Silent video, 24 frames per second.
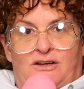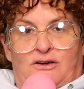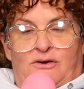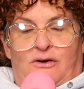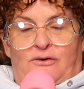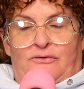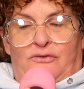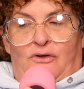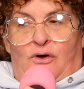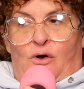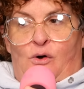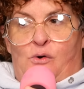
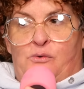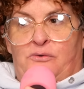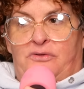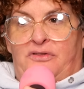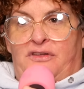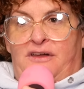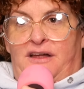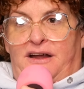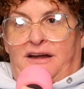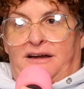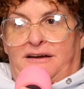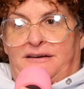saw the whole
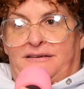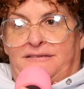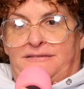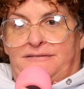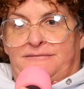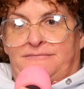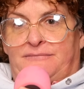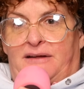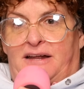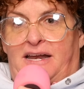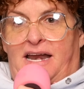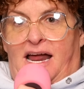thing.
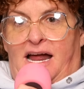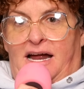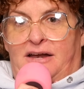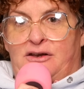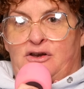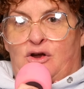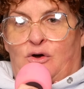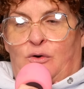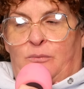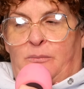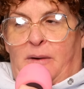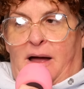And I
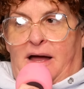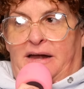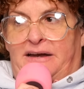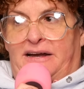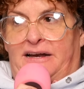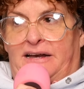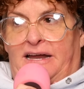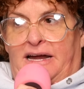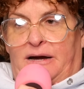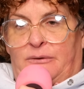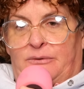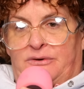know
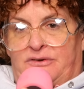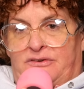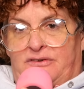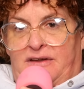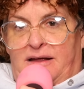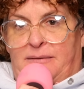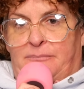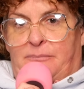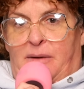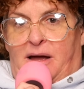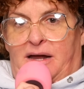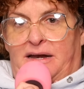body language,
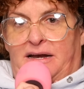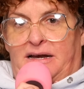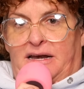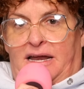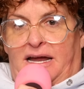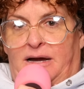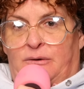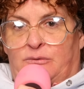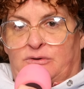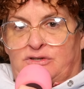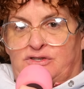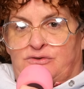and that body
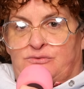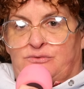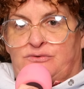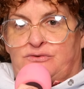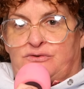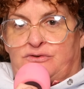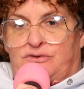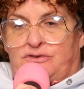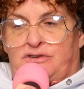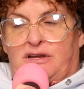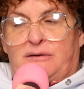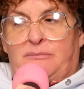language
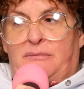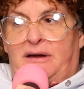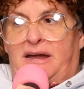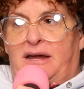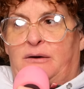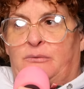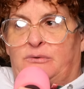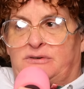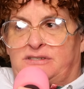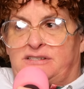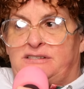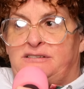to
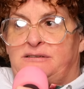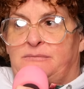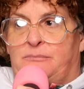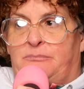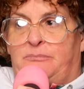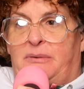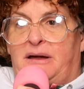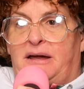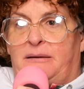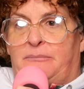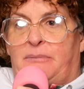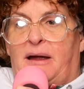me was
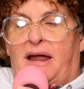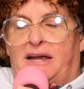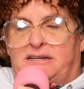being